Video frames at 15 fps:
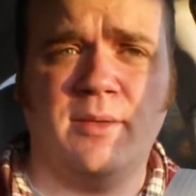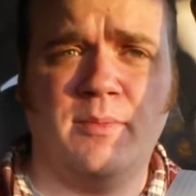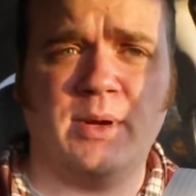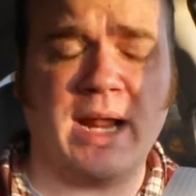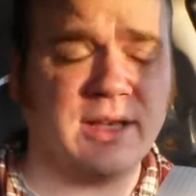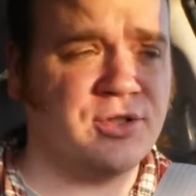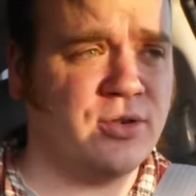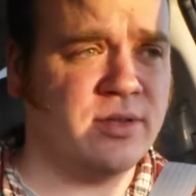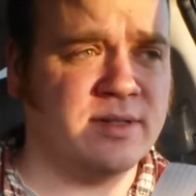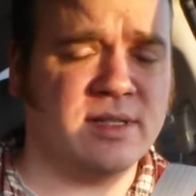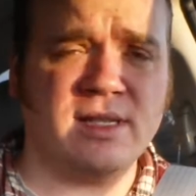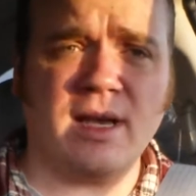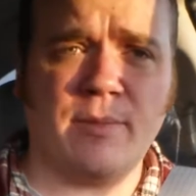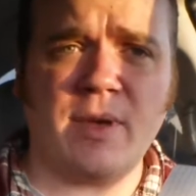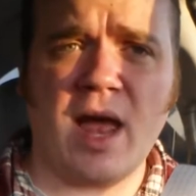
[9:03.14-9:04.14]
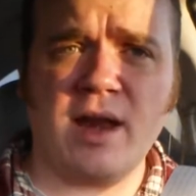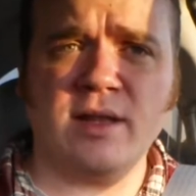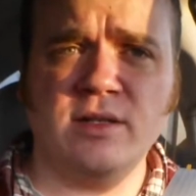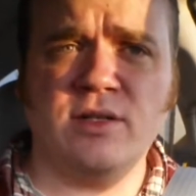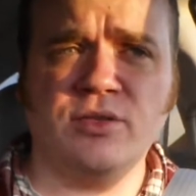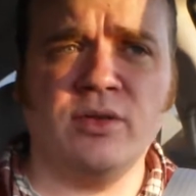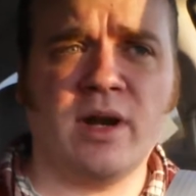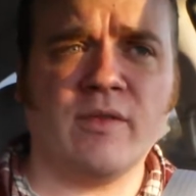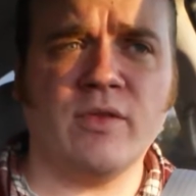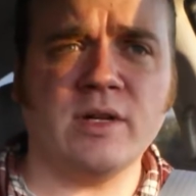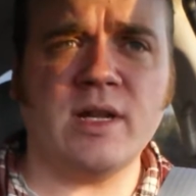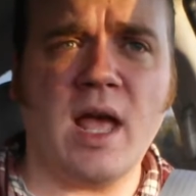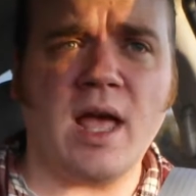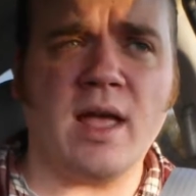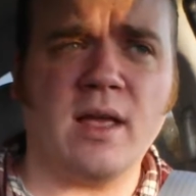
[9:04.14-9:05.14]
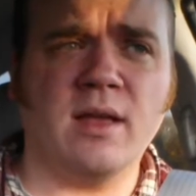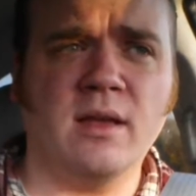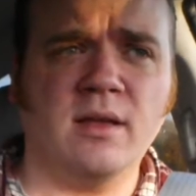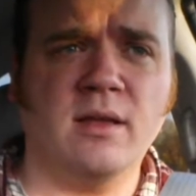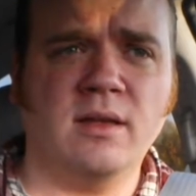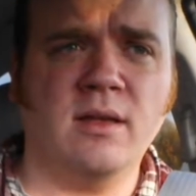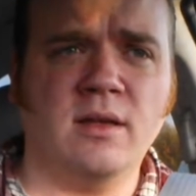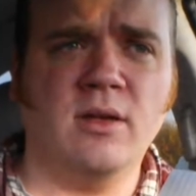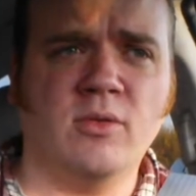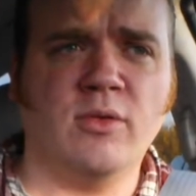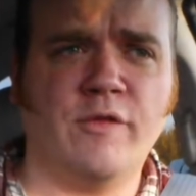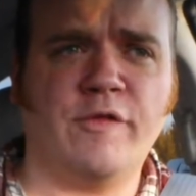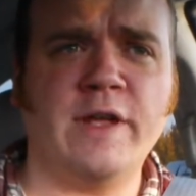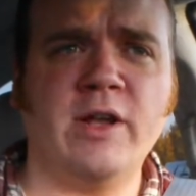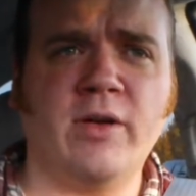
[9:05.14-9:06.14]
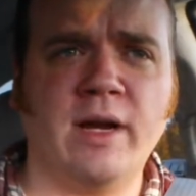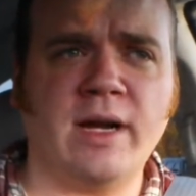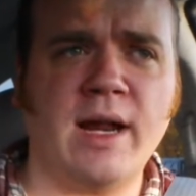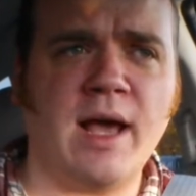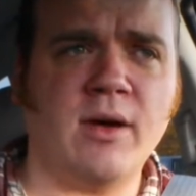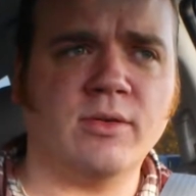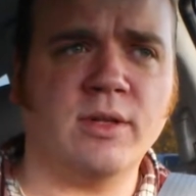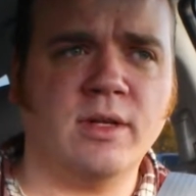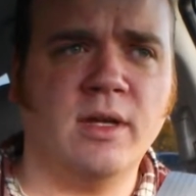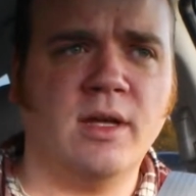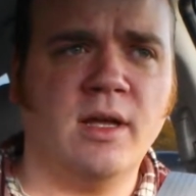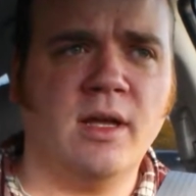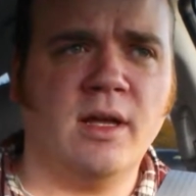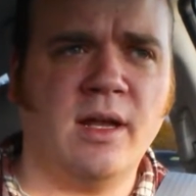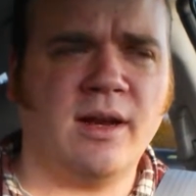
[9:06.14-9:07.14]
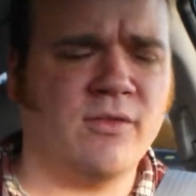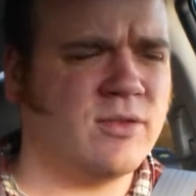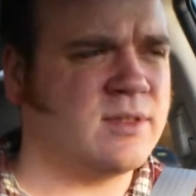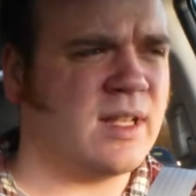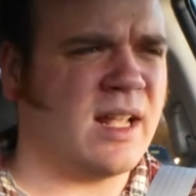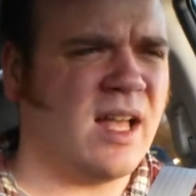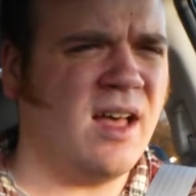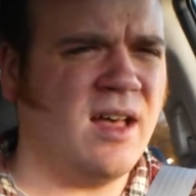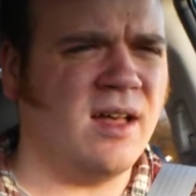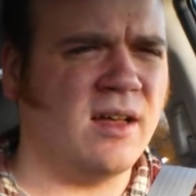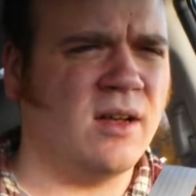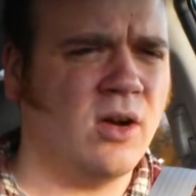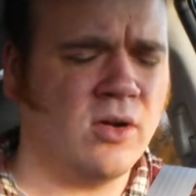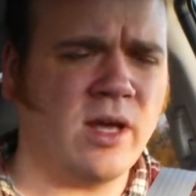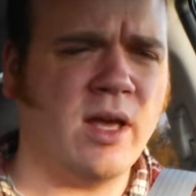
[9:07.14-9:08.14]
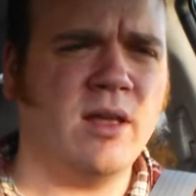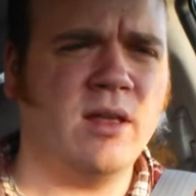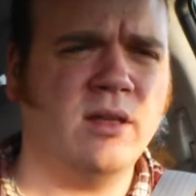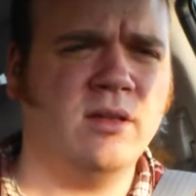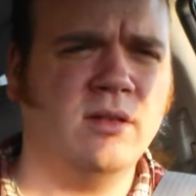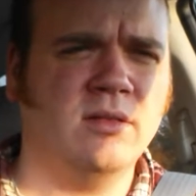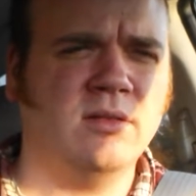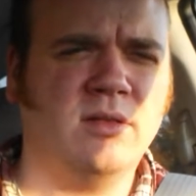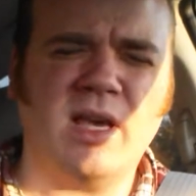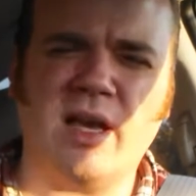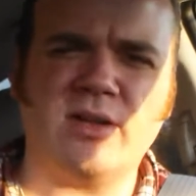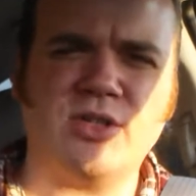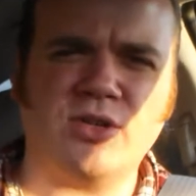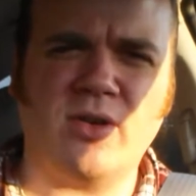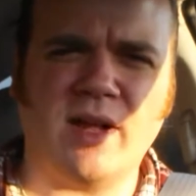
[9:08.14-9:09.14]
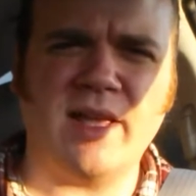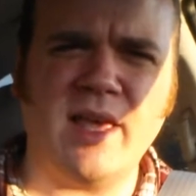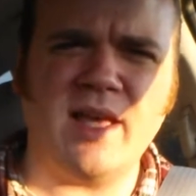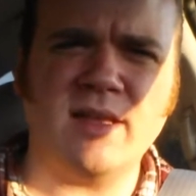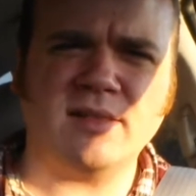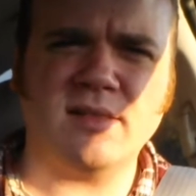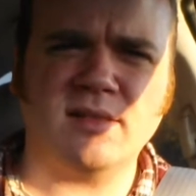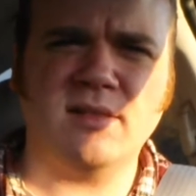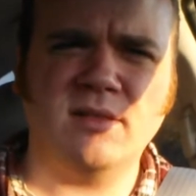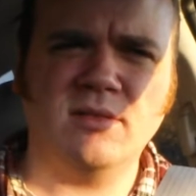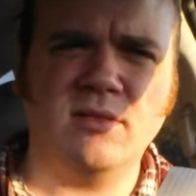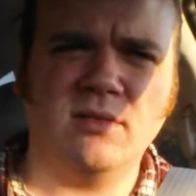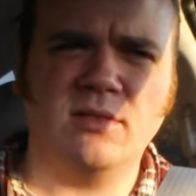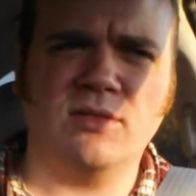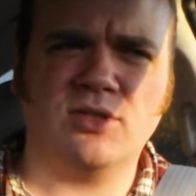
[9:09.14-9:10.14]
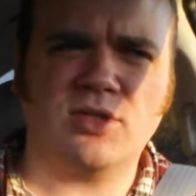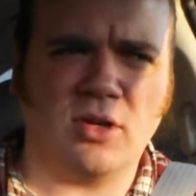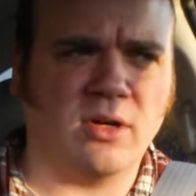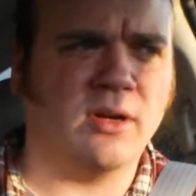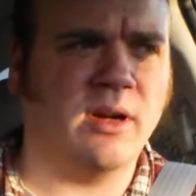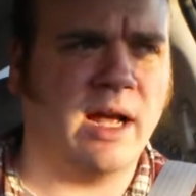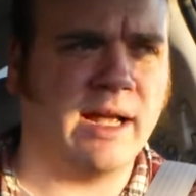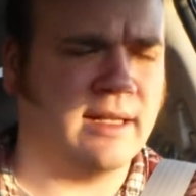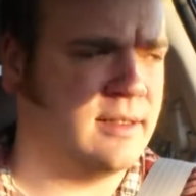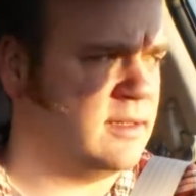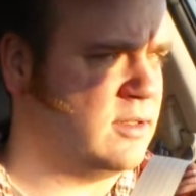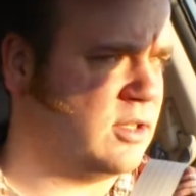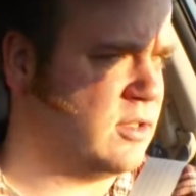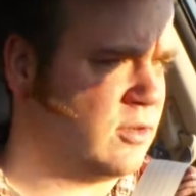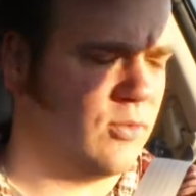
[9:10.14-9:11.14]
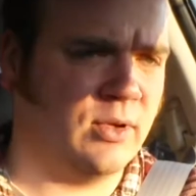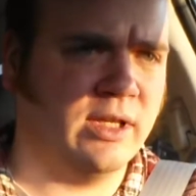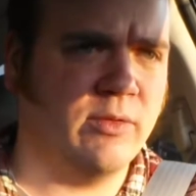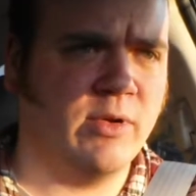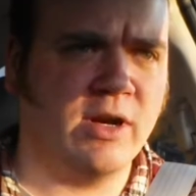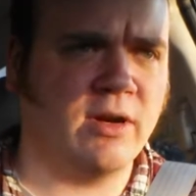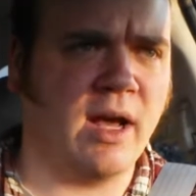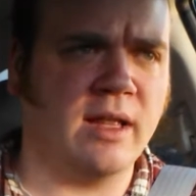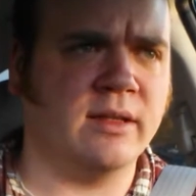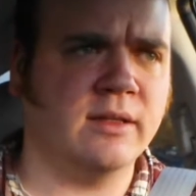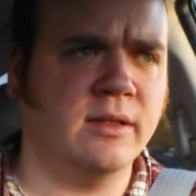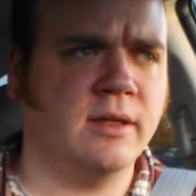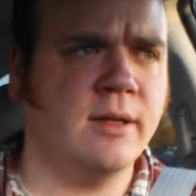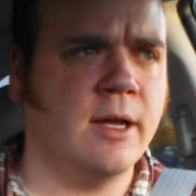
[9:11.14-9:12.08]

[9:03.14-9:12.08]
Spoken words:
But as you can see, I'm adding to it every day. We're figuring it out. And everyone's like, huh, okay, yeah, sure, I guess. Sure, I guess it's just a really weird island.